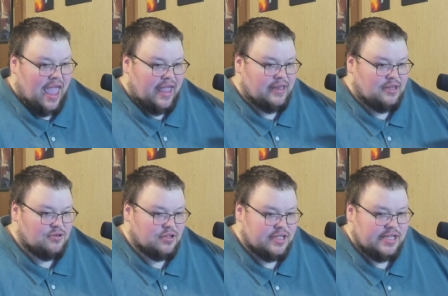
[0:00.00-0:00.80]
and
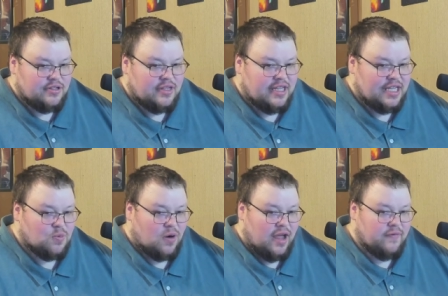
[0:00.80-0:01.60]
usually these are the
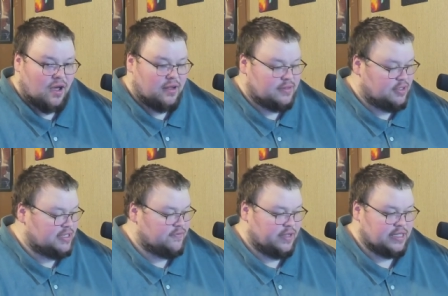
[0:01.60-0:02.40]
days where I've gone
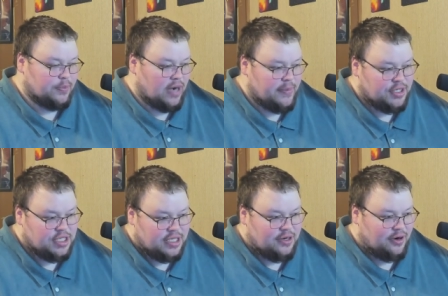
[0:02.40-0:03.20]
searching for like the
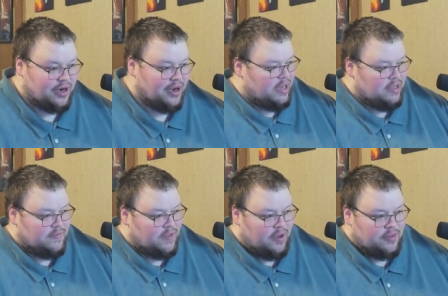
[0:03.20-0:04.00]
Primeagen or any
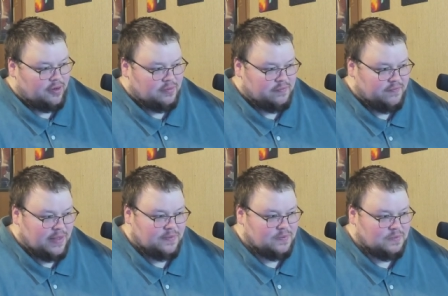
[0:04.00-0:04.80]
of the other
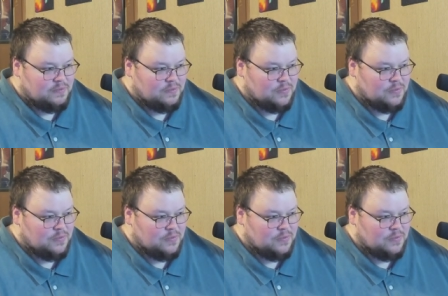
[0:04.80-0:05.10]
Vim